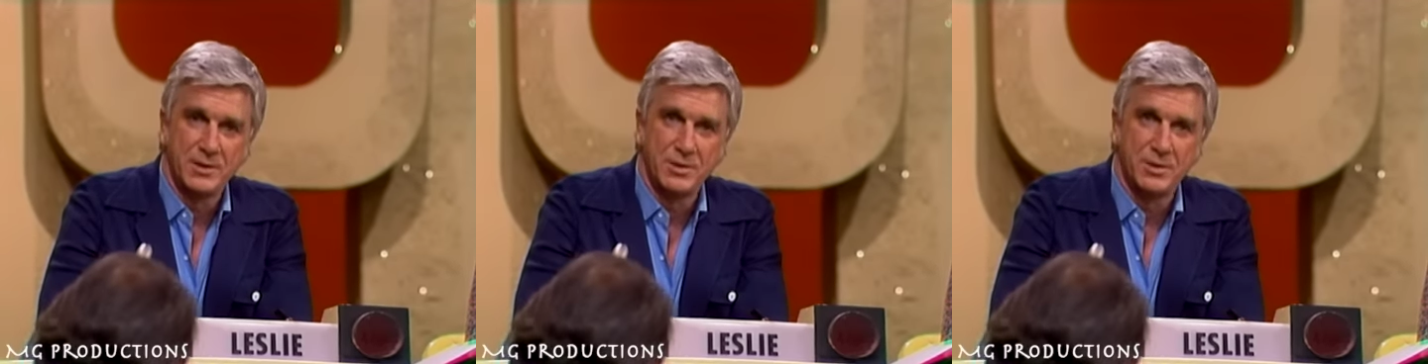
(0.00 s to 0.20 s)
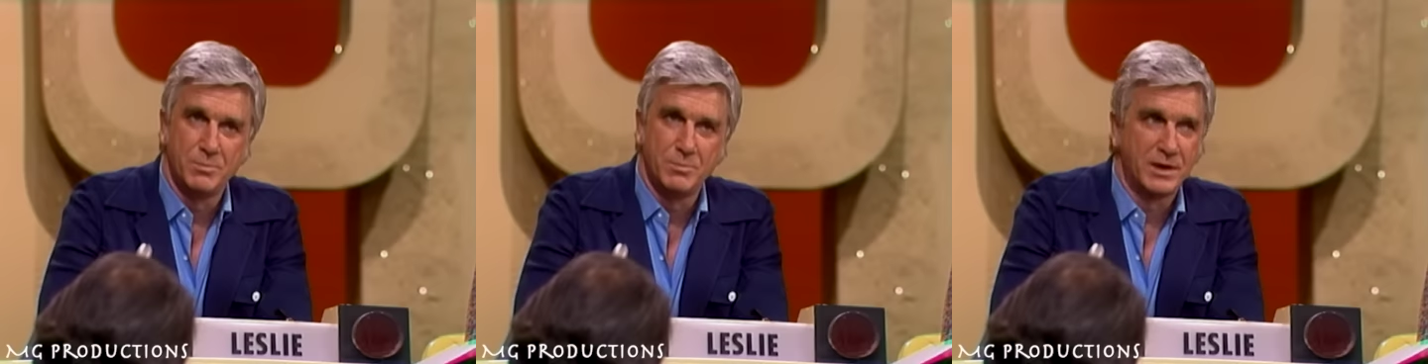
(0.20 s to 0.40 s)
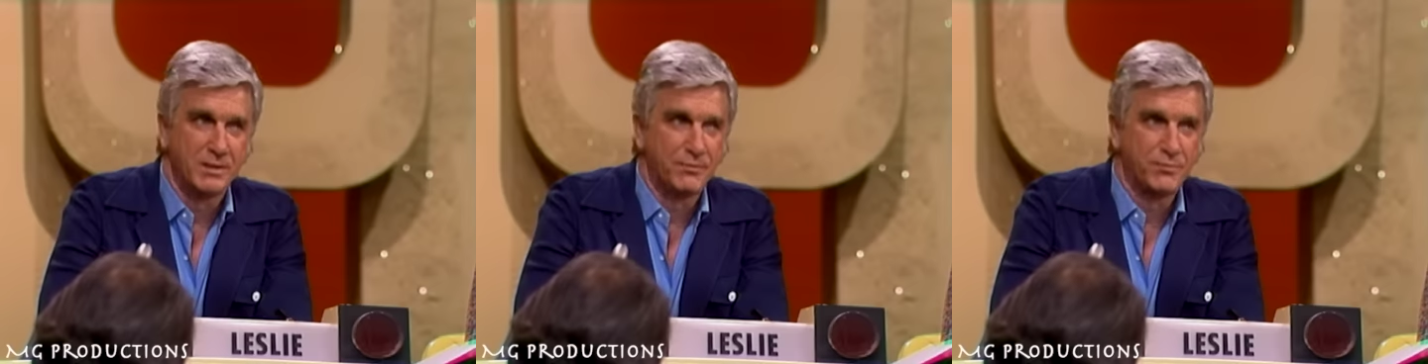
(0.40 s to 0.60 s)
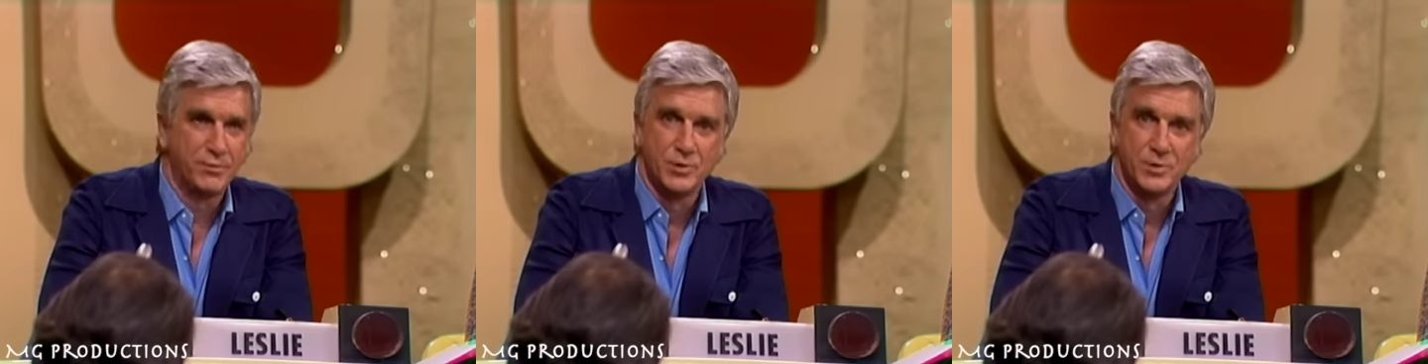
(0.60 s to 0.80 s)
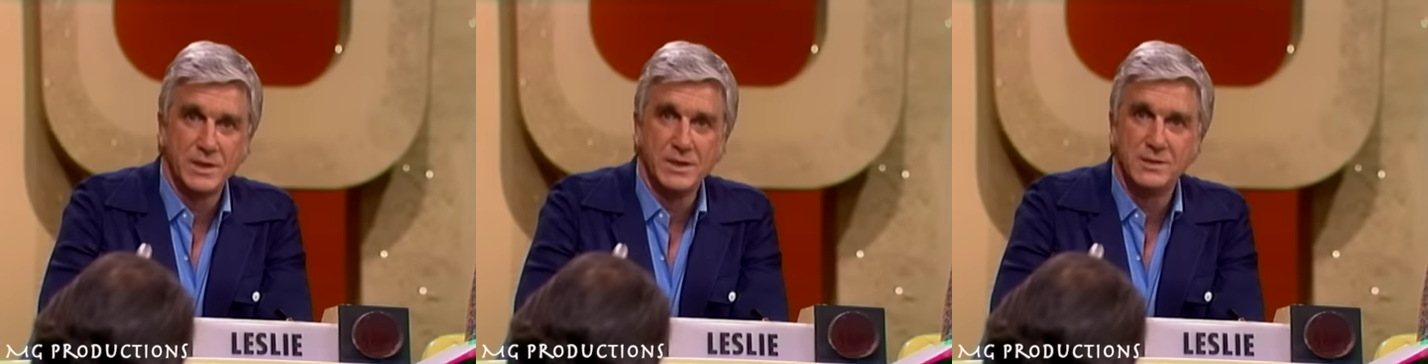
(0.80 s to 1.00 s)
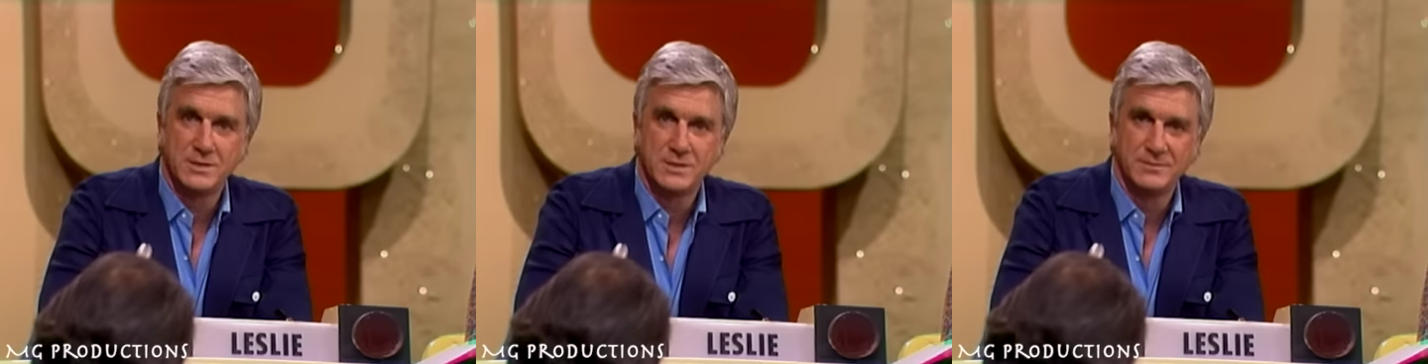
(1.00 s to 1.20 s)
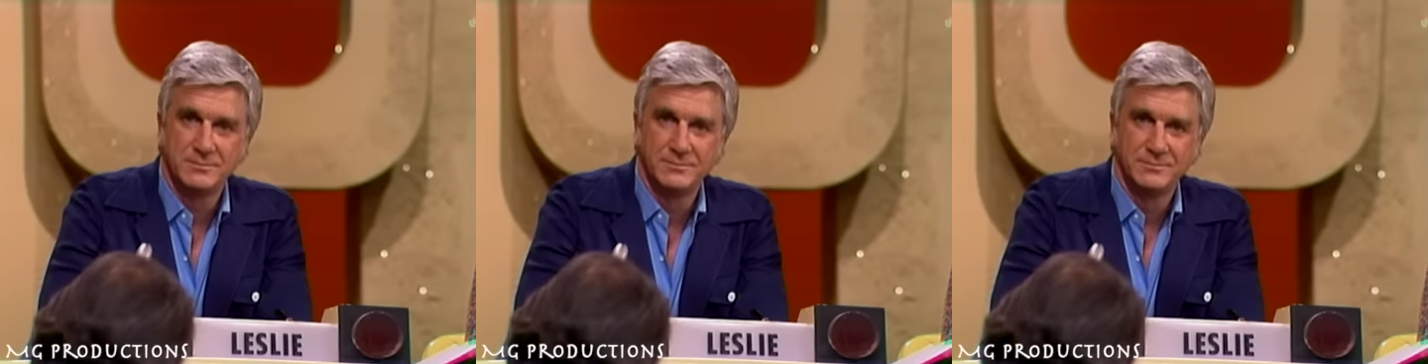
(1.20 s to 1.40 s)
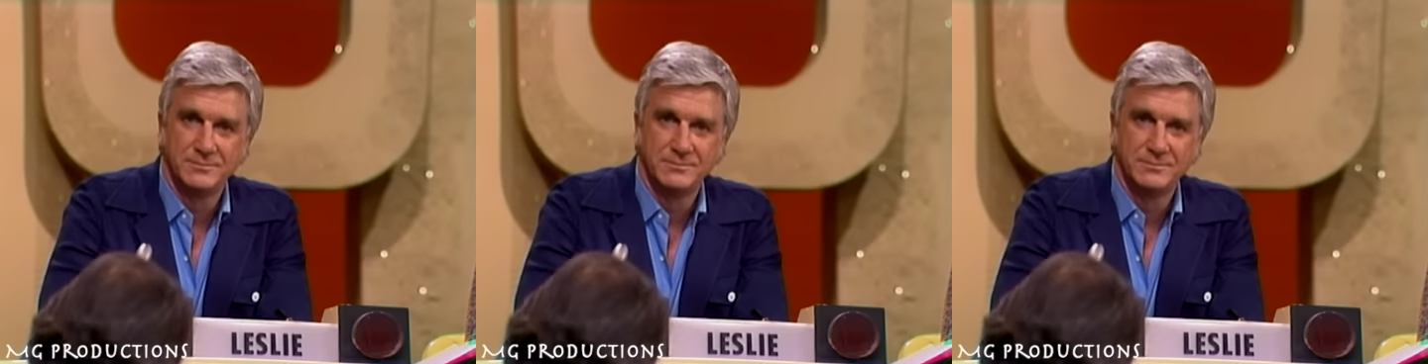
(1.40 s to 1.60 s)
Oh, about four weeks. You
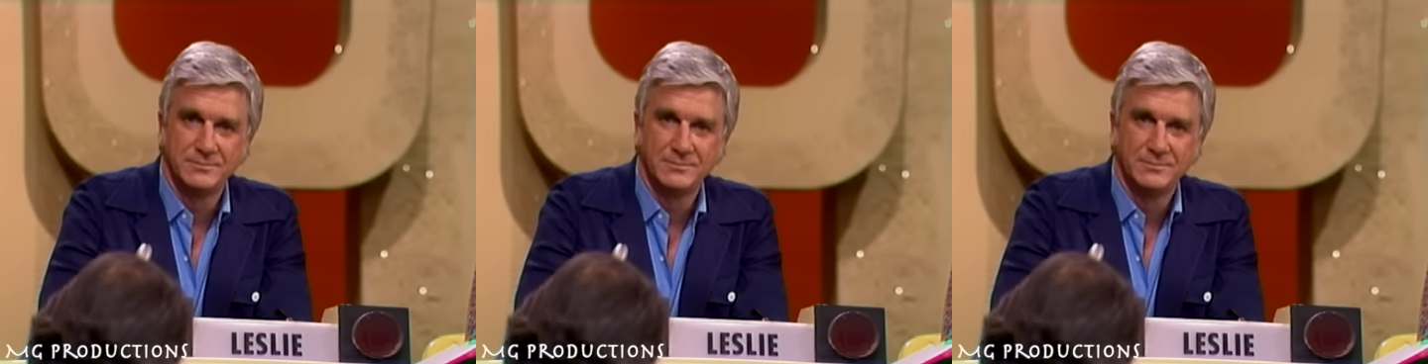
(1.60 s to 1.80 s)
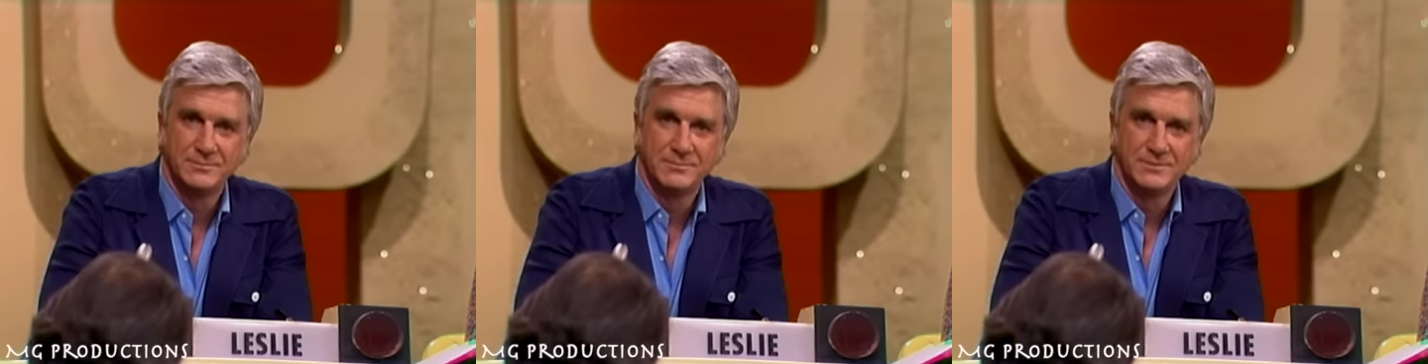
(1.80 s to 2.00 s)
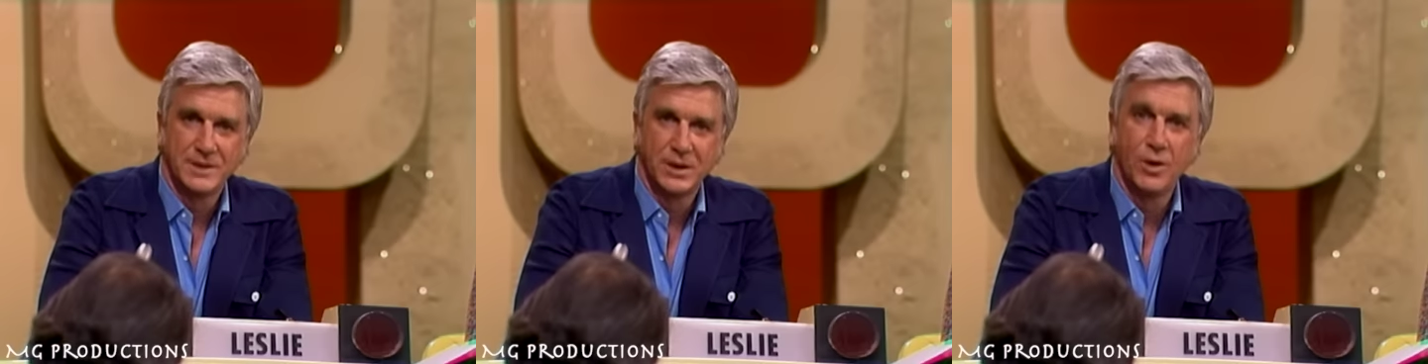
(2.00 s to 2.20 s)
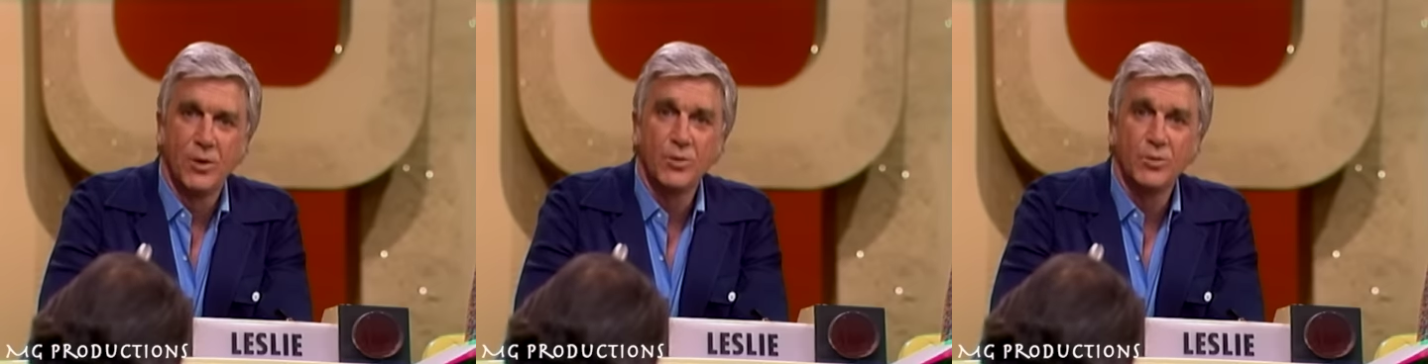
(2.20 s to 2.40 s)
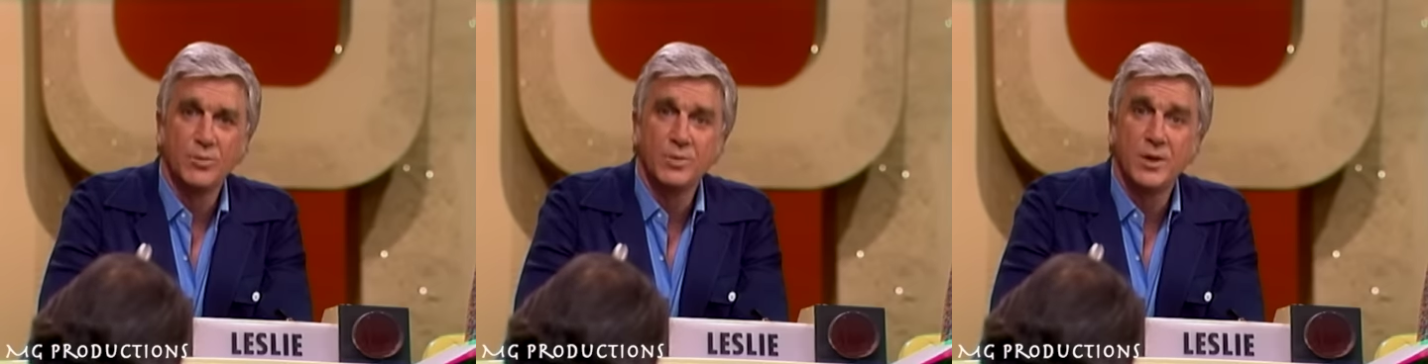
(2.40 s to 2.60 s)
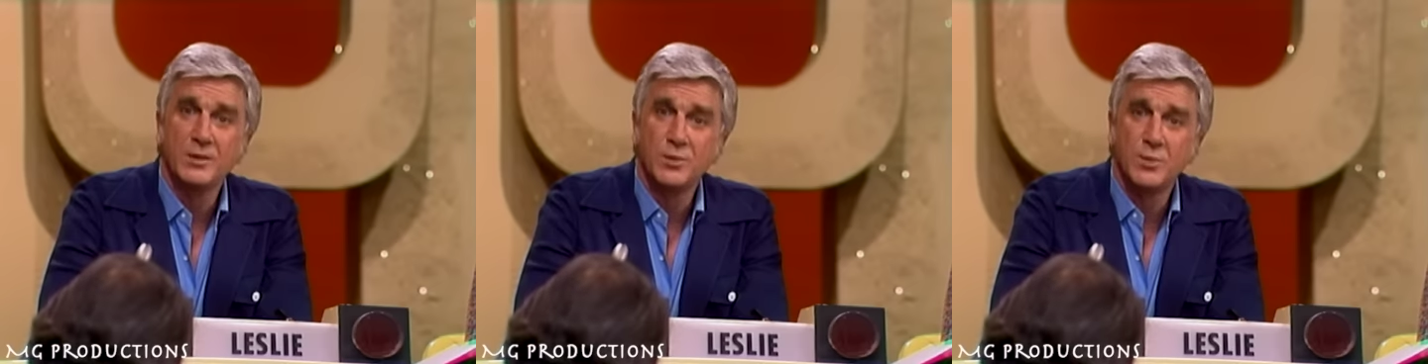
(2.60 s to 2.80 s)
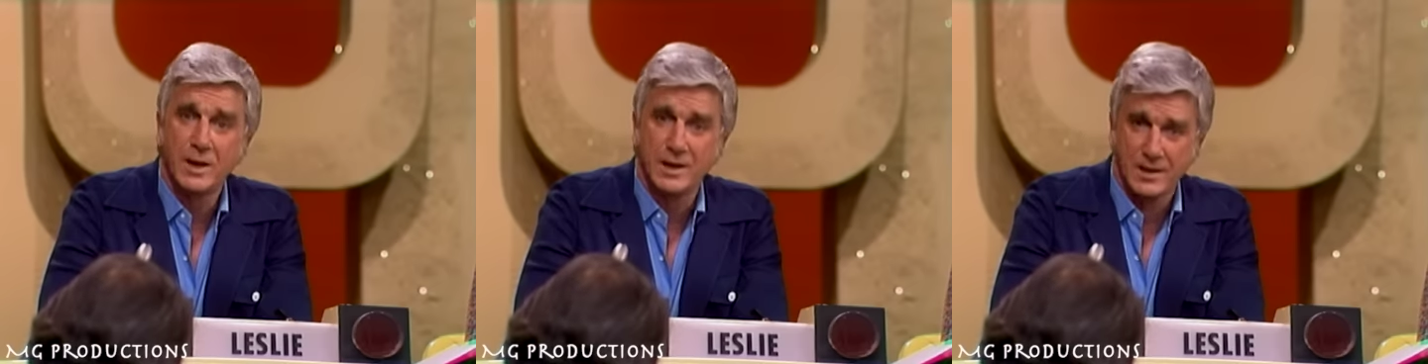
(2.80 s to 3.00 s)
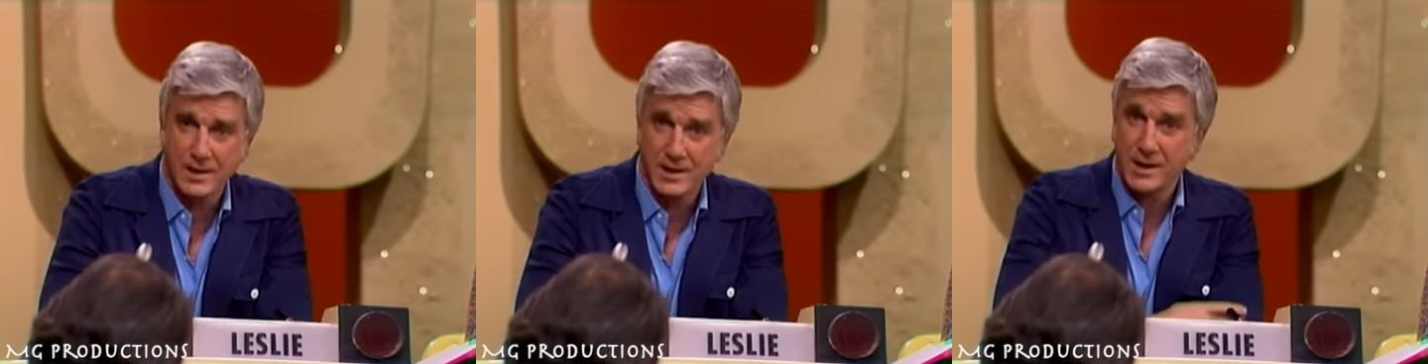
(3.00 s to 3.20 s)
got your shots and everything? Oh, not
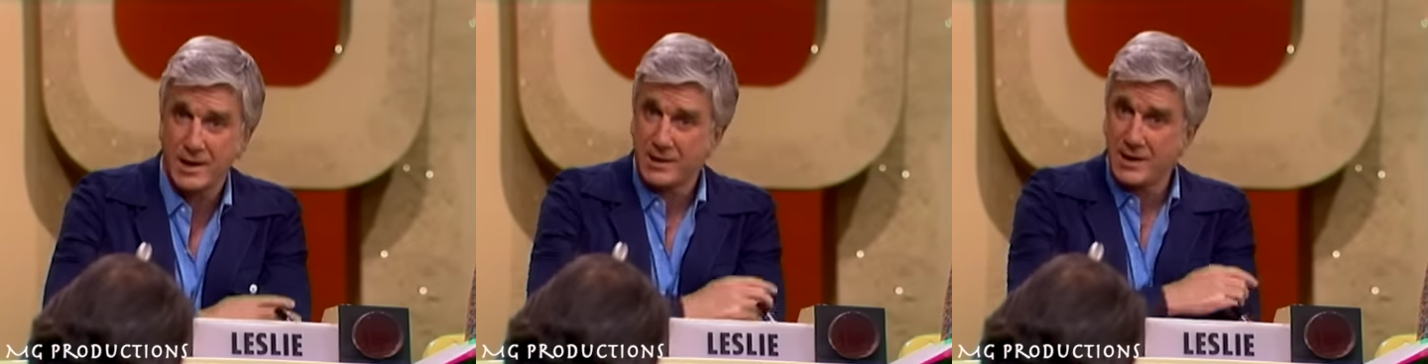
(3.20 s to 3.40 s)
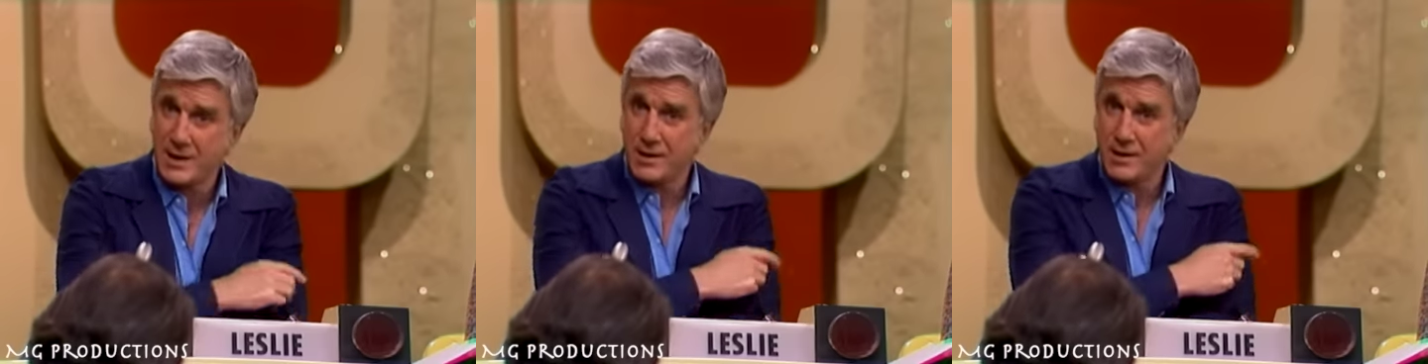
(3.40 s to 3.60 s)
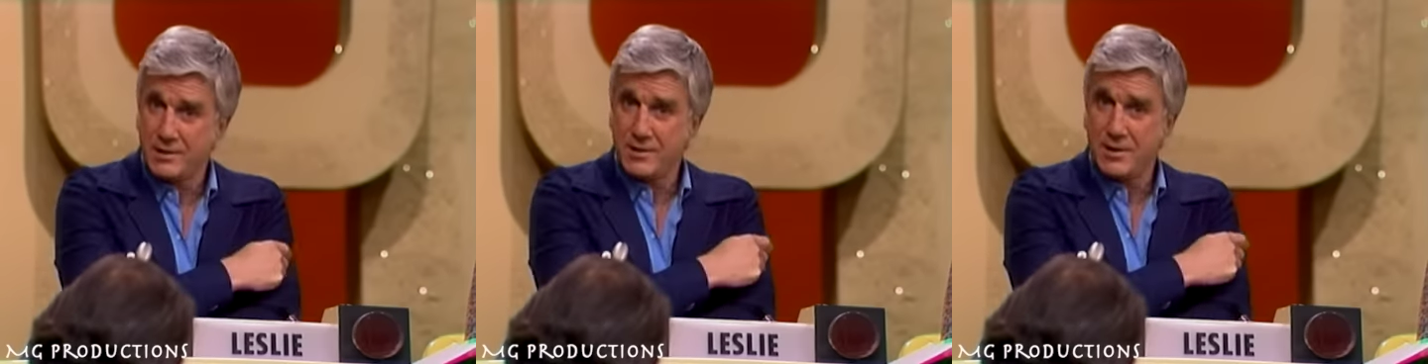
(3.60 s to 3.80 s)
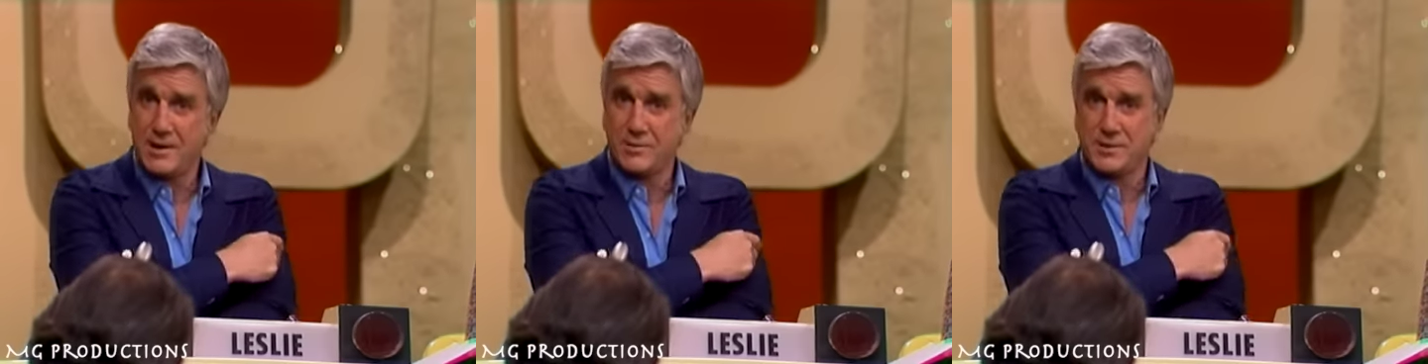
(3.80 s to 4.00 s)
quite. I got to get another cholera